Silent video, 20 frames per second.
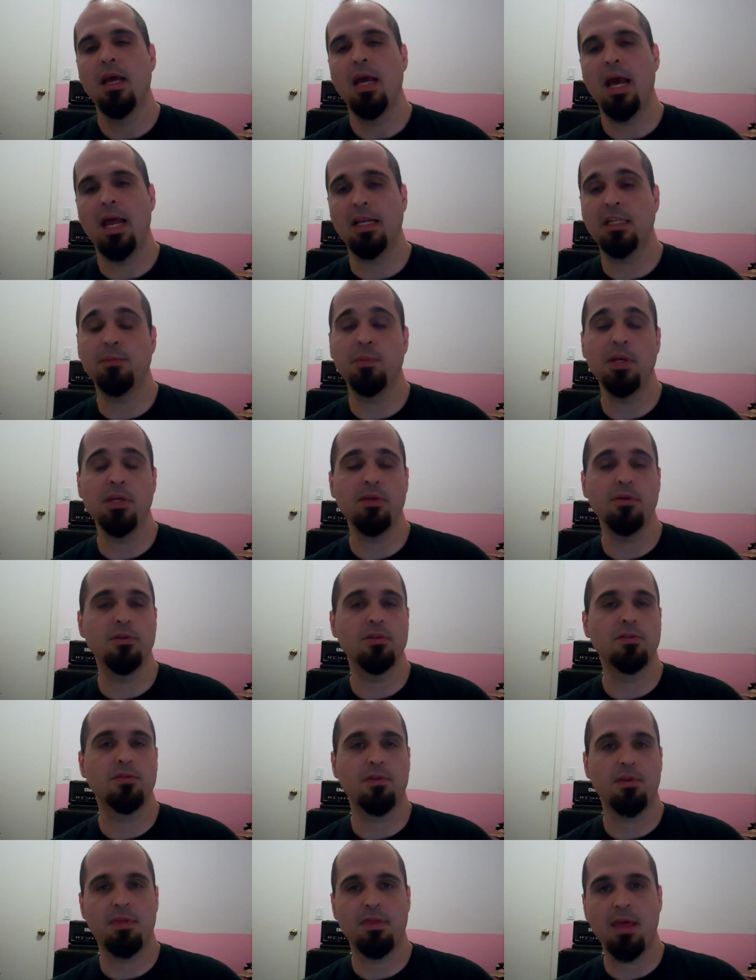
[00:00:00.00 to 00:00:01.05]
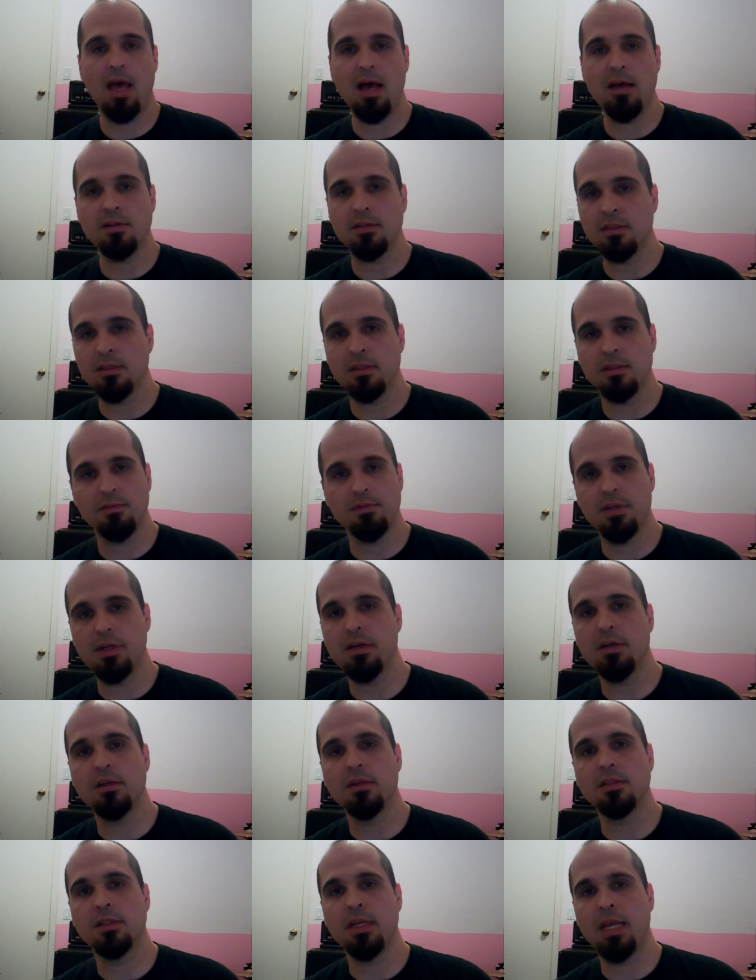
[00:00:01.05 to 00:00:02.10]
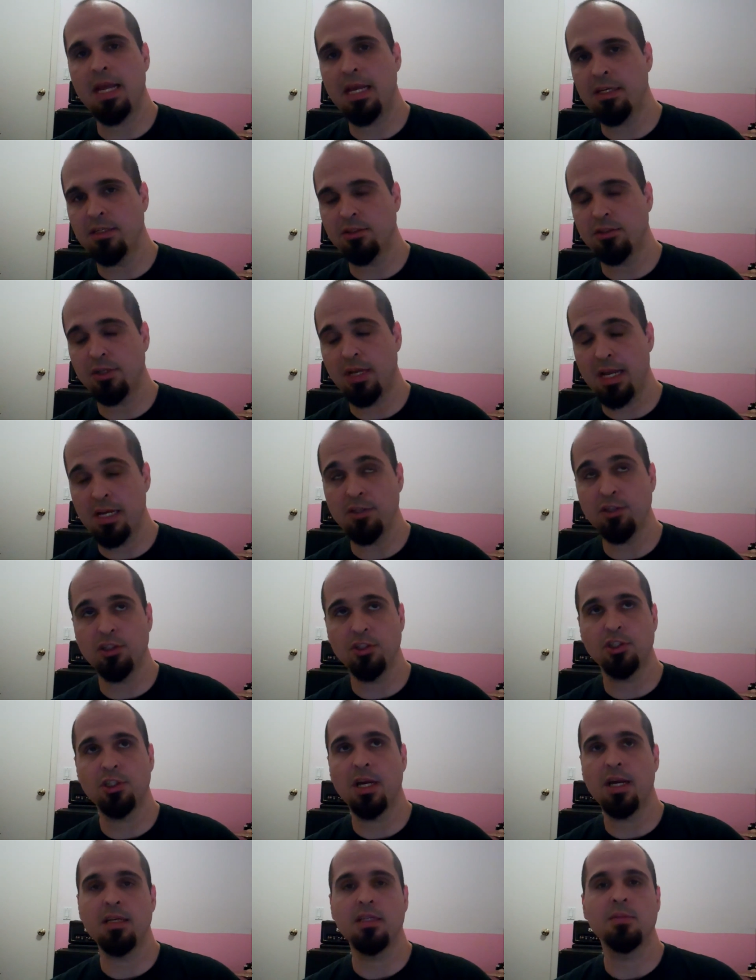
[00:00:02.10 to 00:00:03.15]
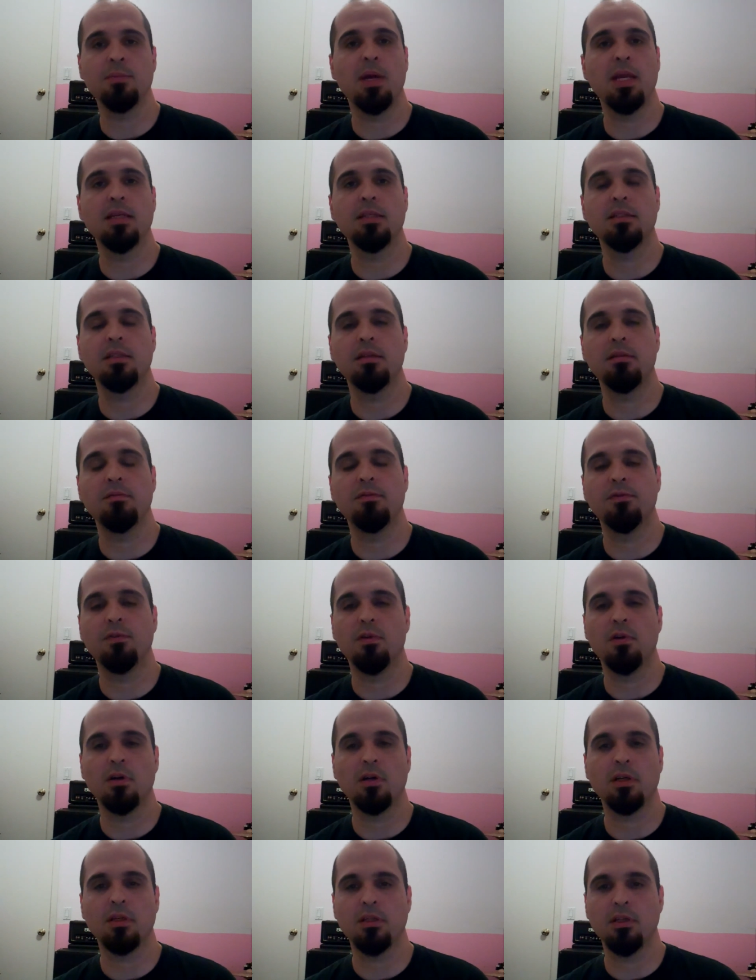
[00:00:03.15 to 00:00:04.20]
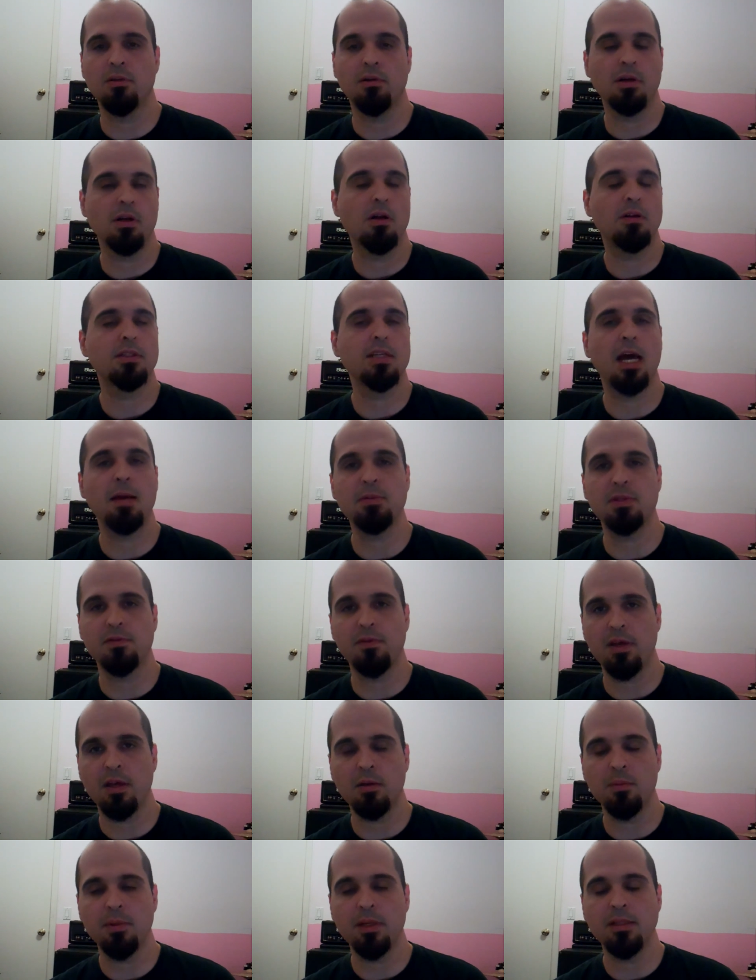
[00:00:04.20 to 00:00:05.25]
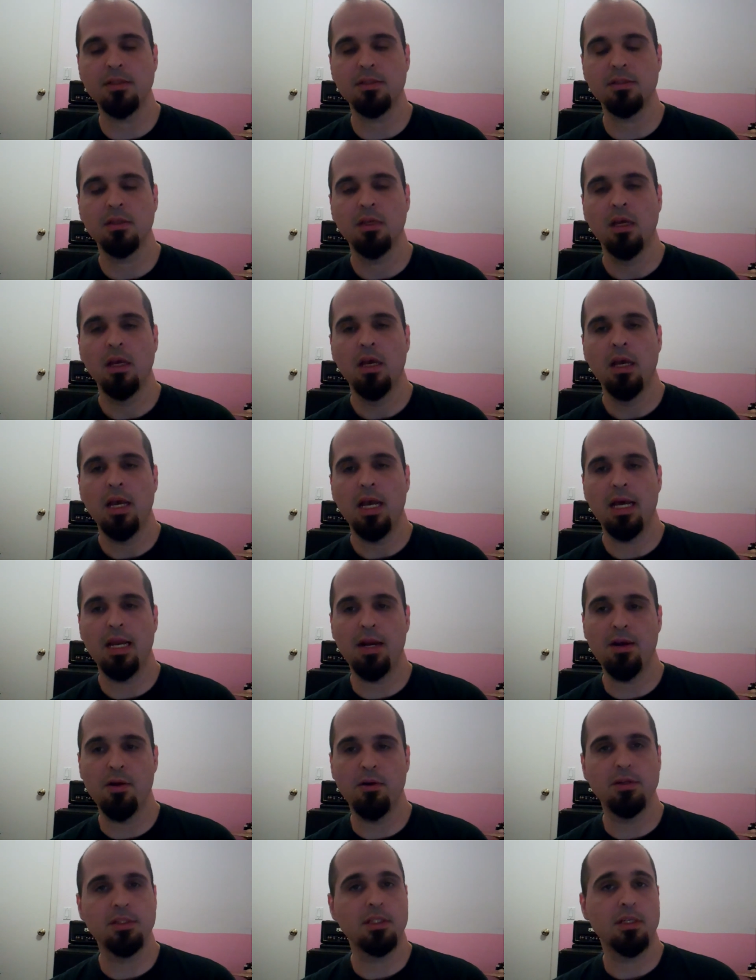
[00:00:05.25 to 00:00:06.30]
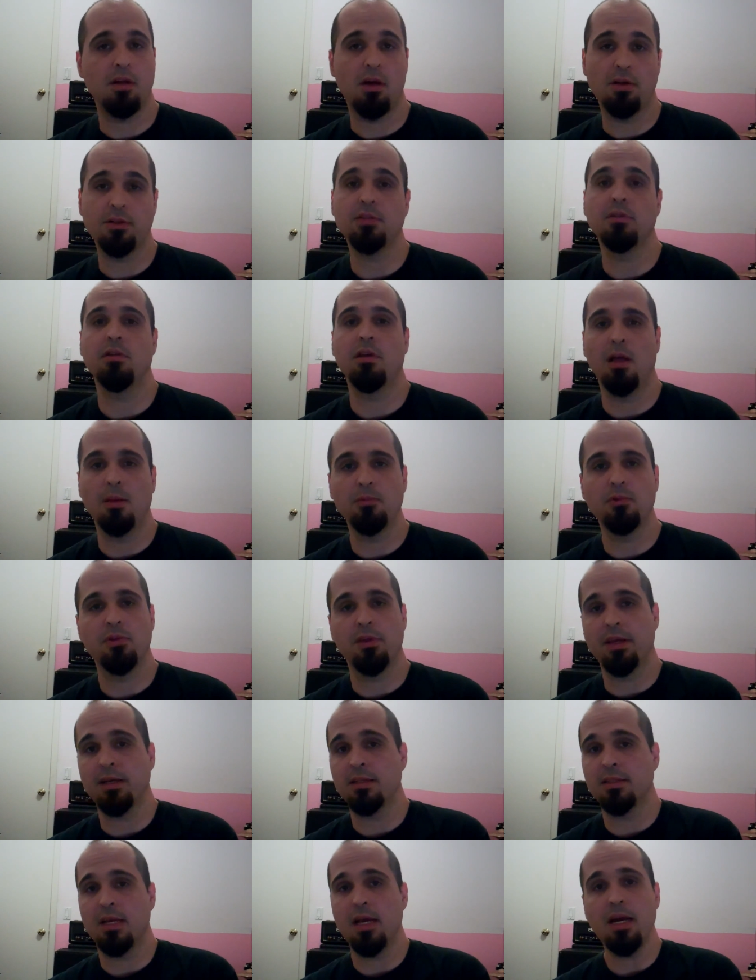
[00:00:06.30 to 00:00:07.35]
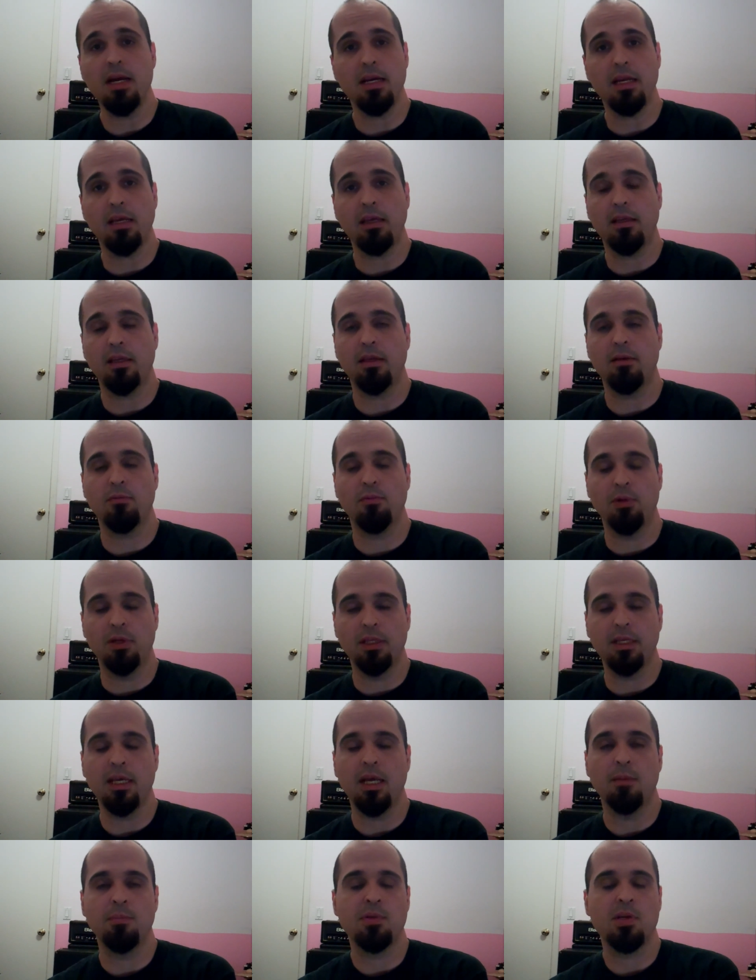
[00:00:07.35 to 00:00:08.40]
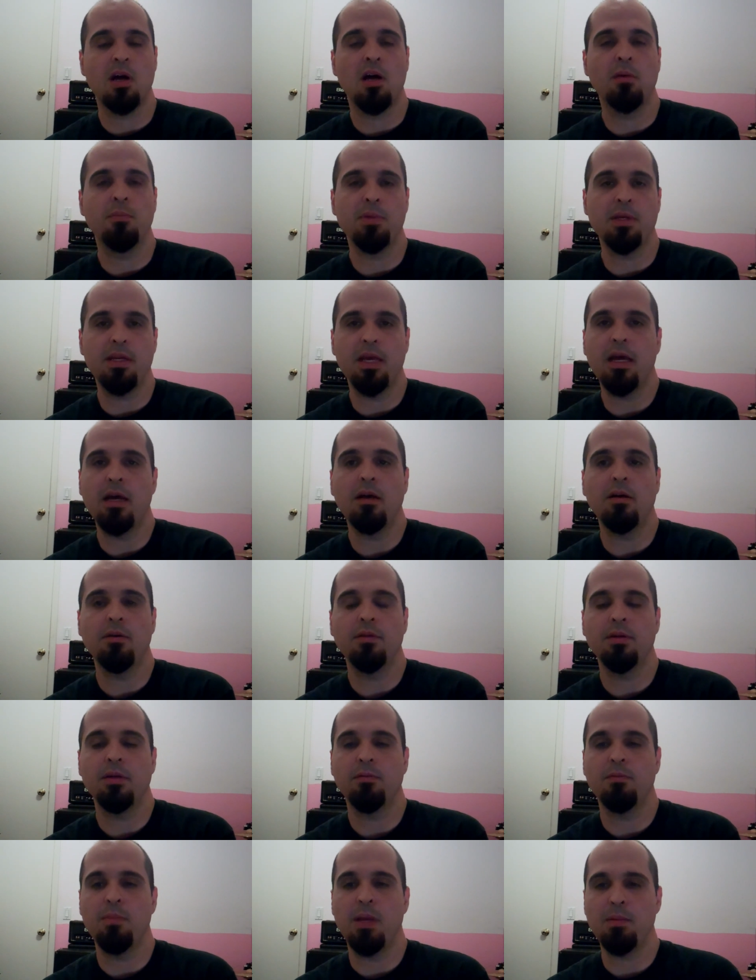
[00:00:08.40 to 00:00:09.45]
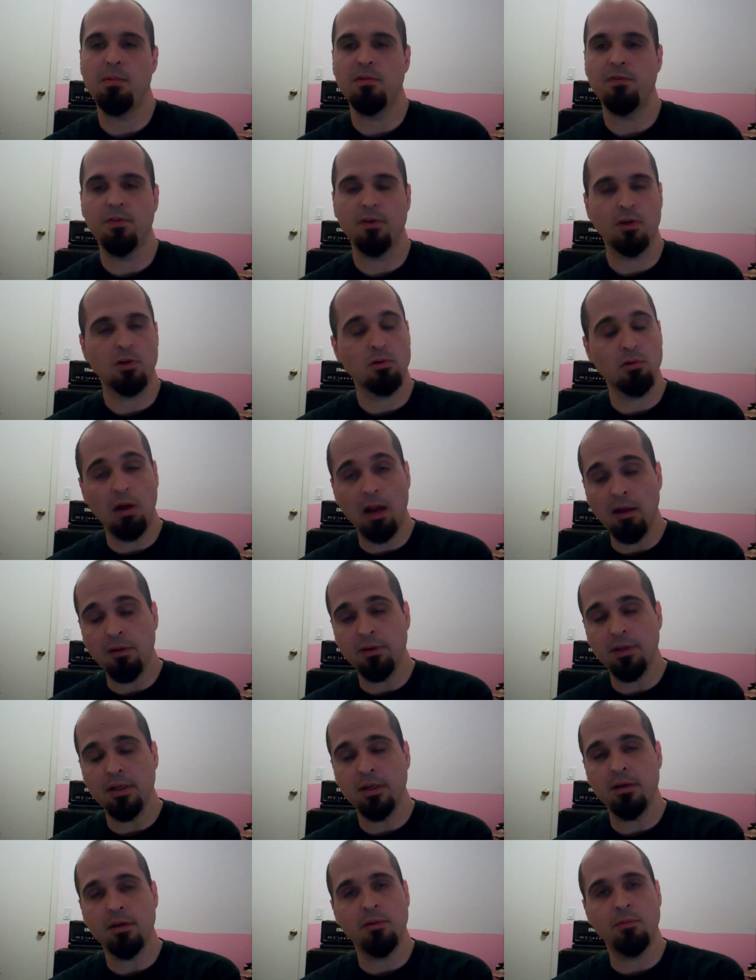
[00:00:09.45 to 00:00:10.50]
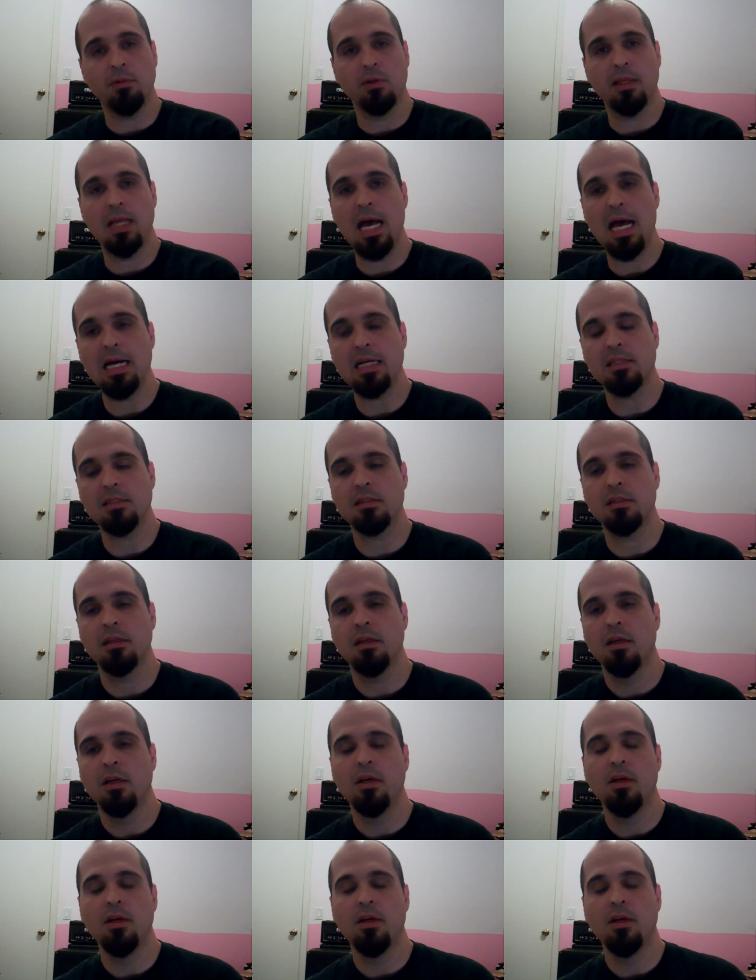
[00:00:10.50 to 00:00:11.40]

And it's been used for thousands of years in ancient Chinese medicine for curing all types of ailments. And I noticed it also helped with anxiety. It really helped calm me down. It made me feel grounded and relaxed.